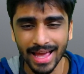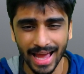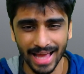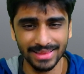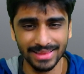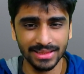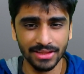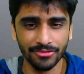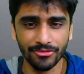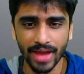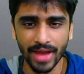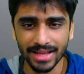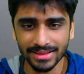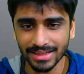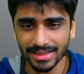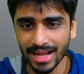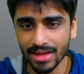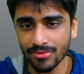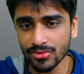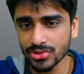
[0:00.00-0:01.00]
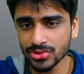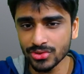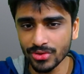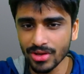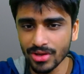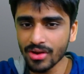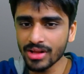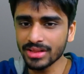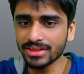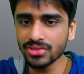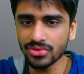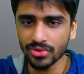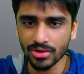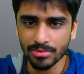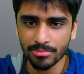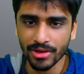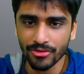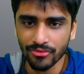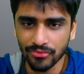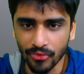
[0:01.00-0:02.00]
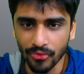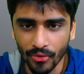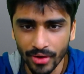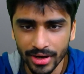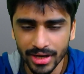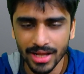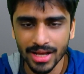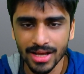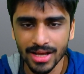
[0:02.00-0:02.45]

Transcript: And the fact that I was doing all this on my phone